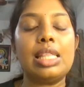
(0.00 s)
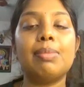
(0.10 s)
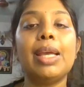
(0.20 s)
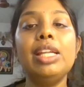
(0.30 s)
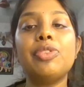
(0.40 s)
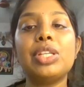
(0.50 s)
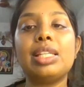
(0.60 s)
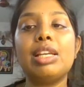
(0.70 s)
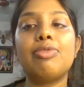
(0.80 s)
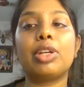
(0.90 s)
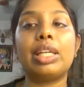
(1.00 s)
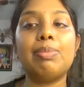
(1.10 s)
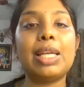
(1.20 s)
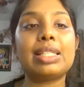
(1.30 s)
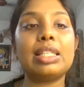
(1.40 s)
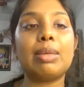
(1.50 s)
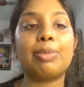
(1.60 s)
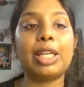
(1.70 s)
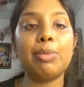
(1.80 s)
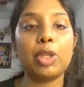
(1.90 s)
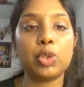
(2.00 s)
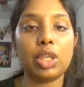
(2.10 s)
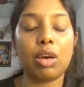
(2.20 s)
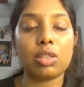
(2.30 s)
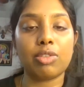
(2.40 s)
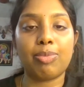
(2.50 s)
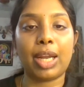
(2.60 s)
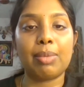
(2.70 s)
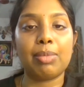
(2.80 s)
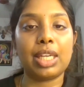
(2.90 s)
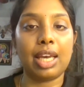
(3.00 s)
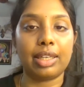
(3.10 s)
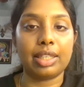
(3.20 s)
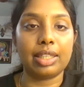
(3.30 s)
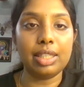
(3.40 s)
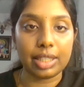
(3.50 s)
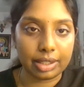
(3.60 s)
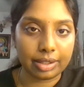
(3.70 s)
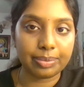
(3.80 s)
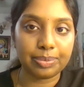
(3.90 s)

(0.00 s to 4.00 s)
The main reasoning for replacing the premature loss of primary anterior teeth.